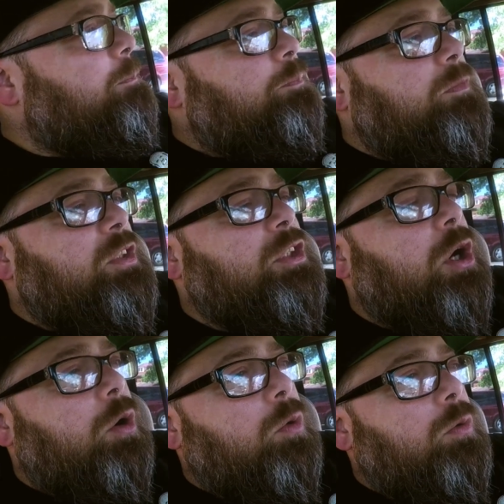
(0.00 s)

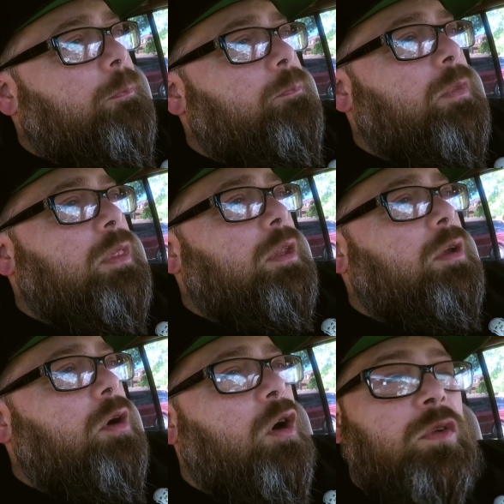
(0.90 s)
so
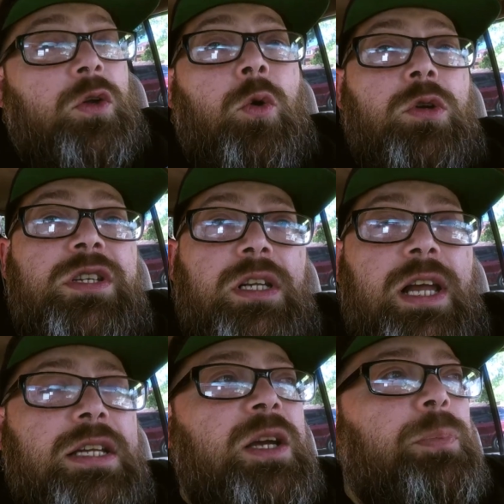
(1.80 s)
over the course of the
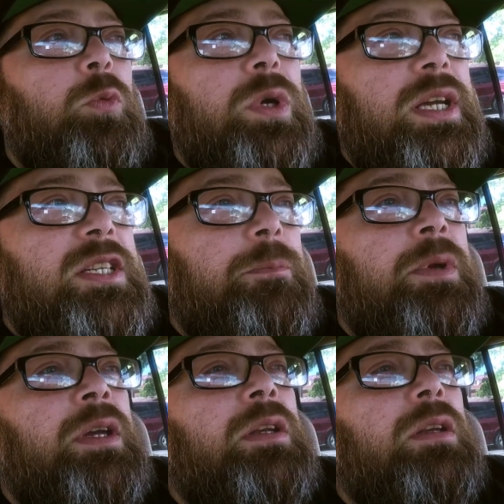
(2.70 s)
last couple of weeks, I've
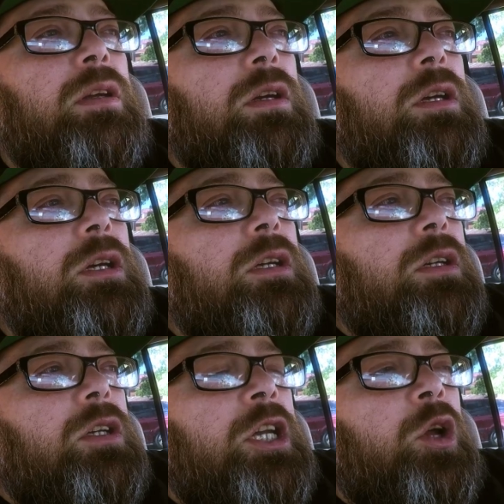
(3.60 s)
been,
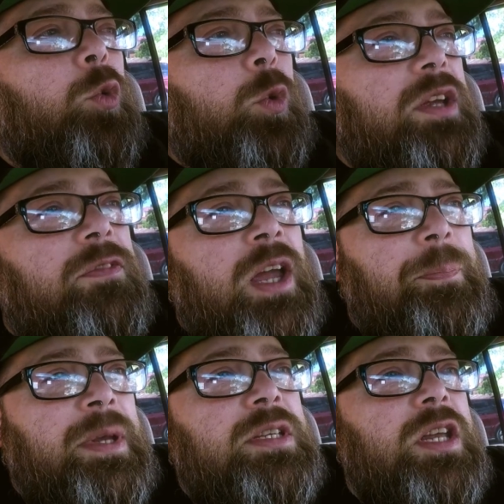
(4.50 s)

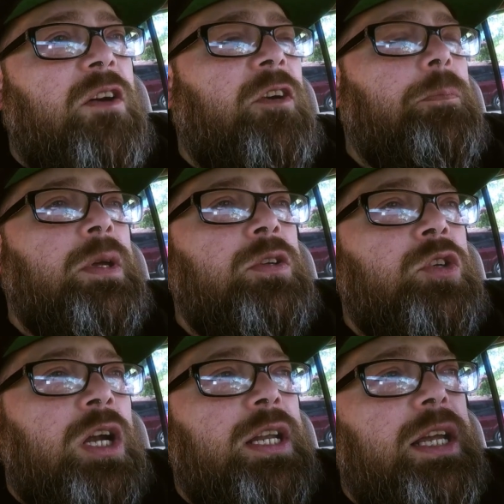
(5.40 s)
revamping stuff. I've been
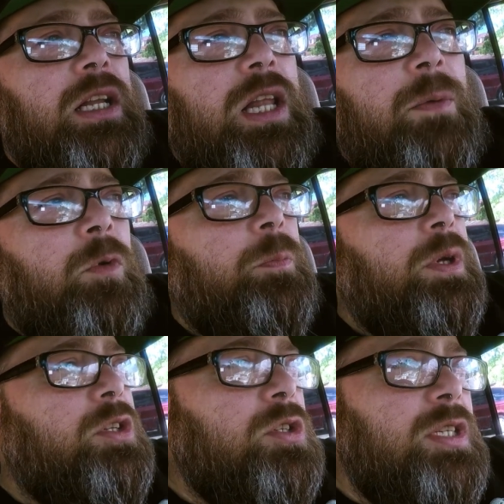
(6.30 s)
trying to get a lot more
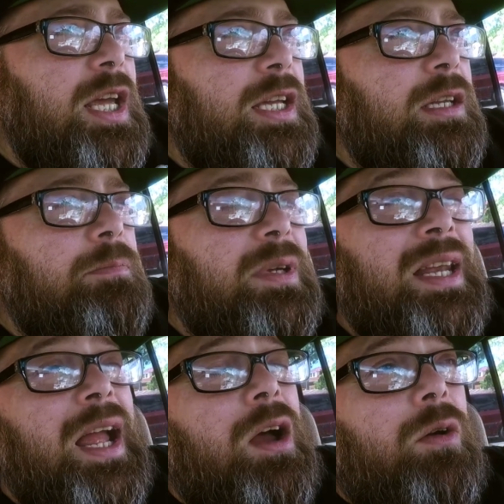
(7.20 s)
pictures taken, but
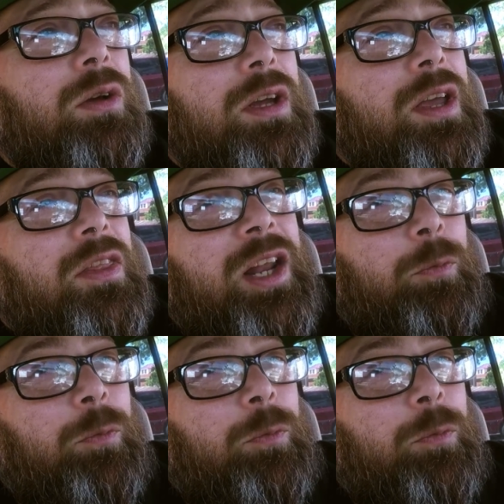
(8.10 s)
now that I'm